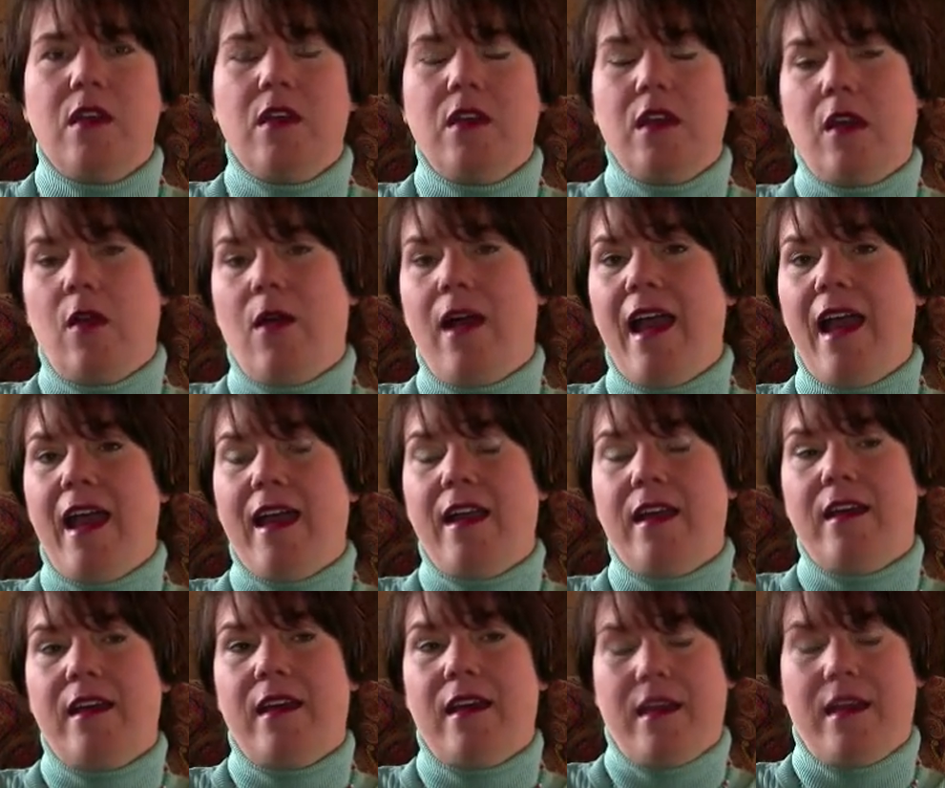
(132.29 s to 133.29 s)
You know, I
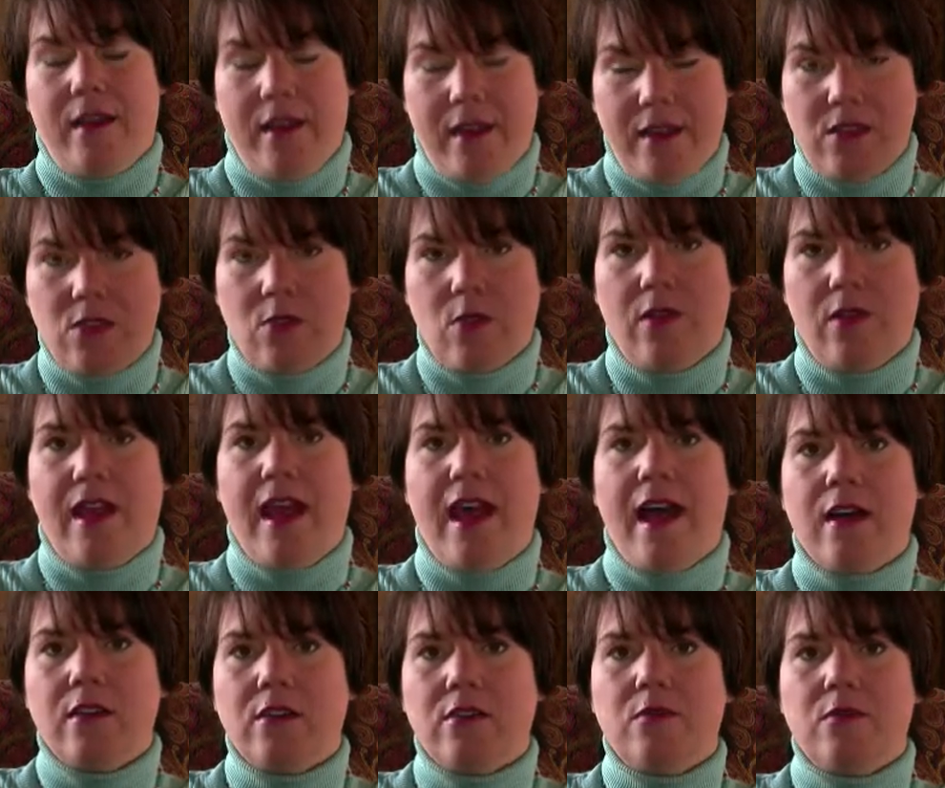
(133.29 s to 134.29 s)
had sold a
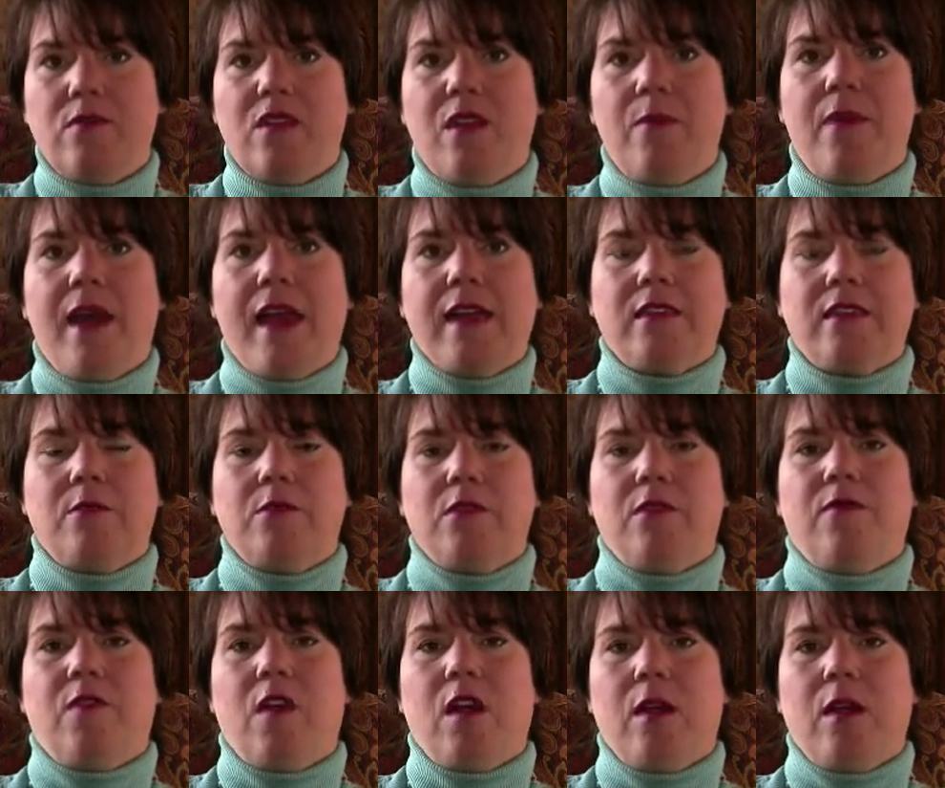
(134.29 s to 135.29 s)
house that backed up to
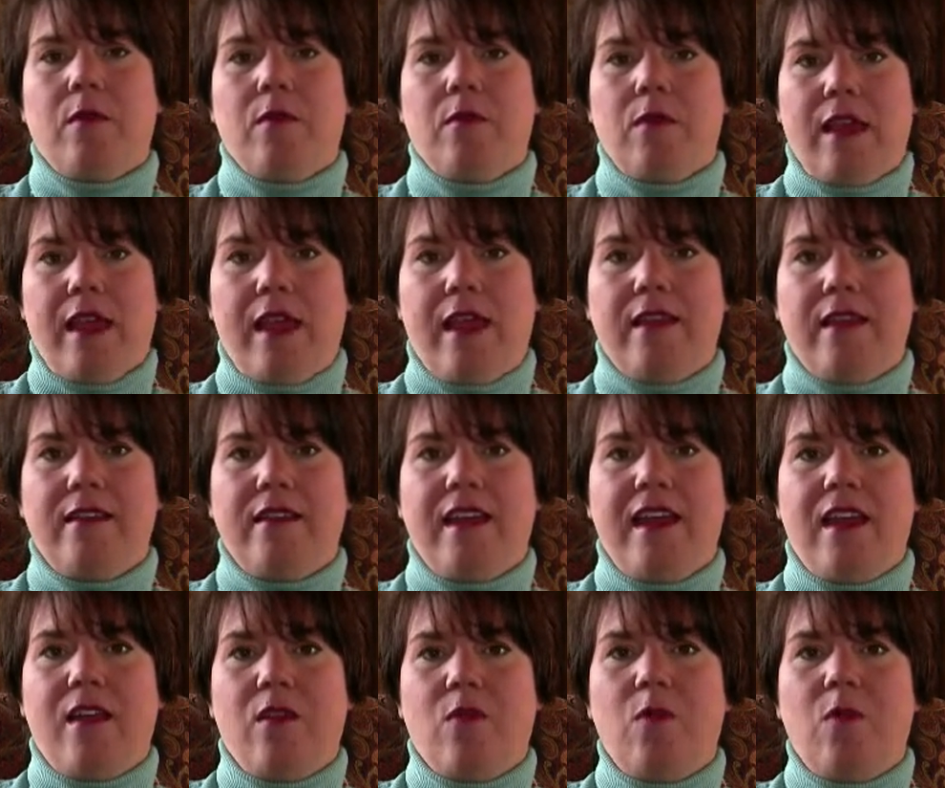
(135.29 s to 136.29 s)
farmland,
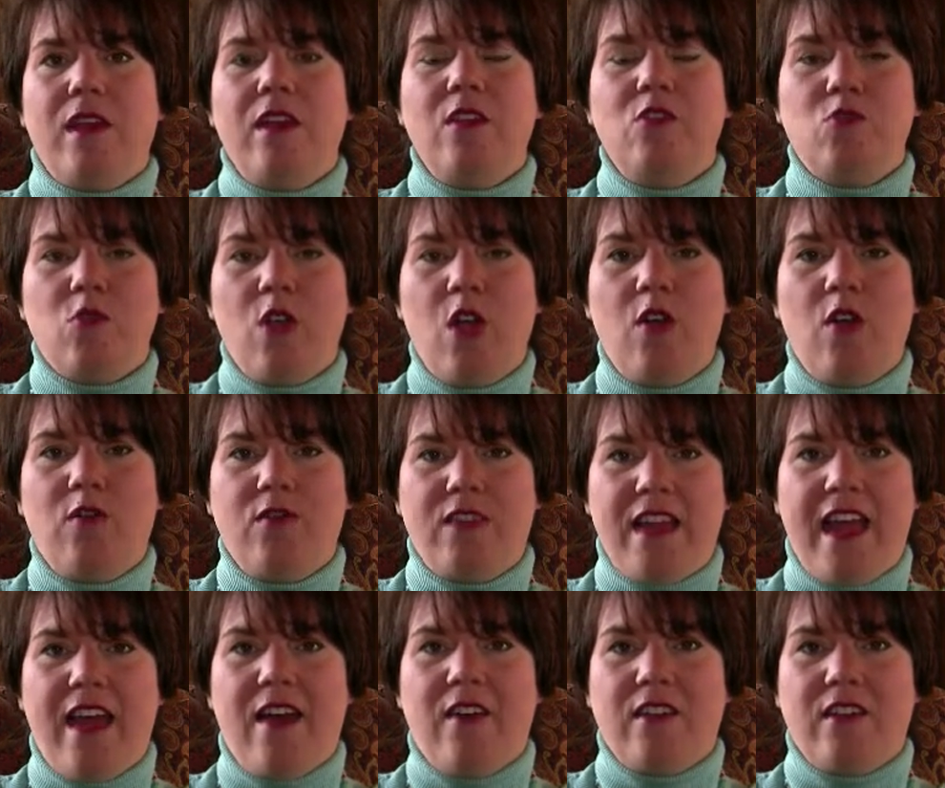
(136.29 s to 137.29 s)
and we drove
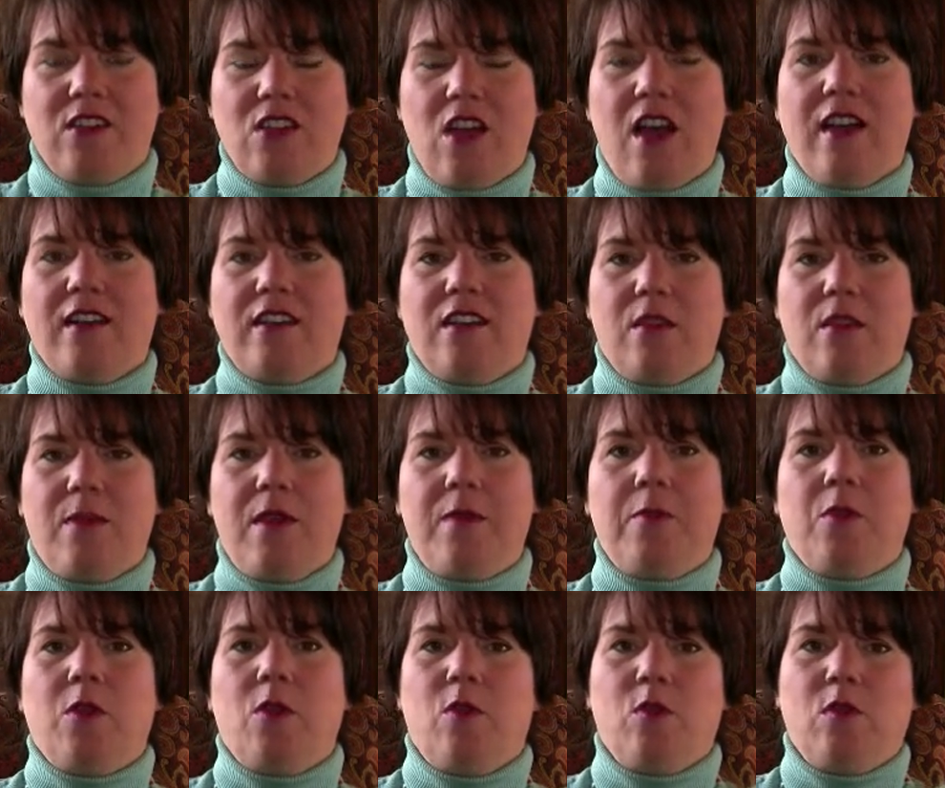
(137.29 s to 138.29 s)
down and talked to the
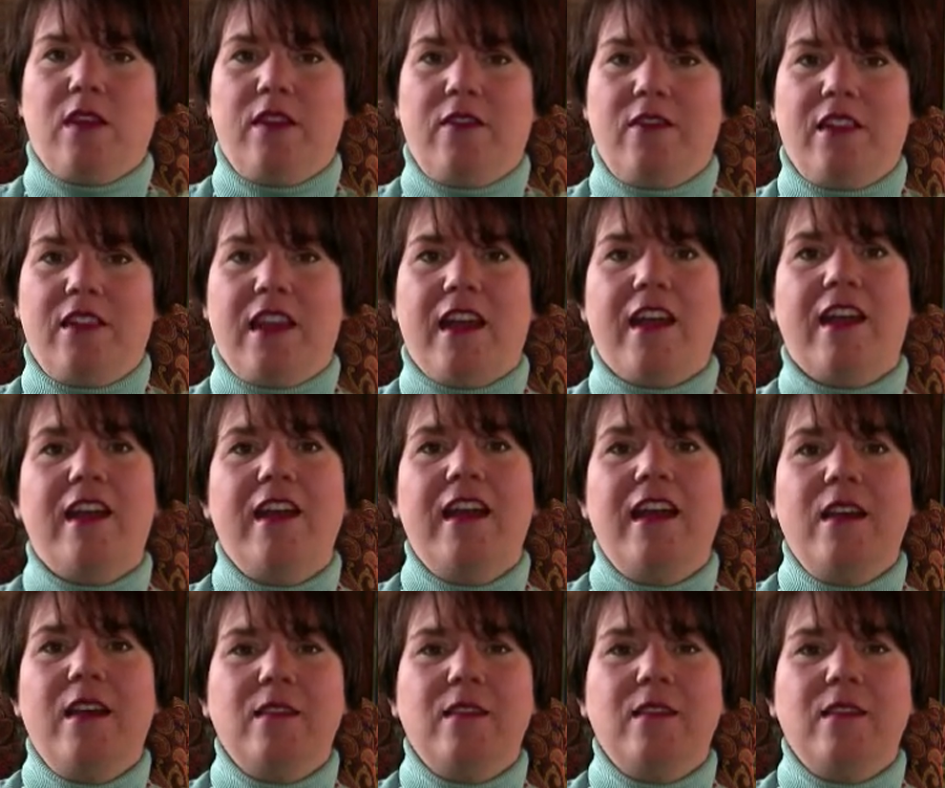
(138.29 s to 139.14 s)
people who lived there.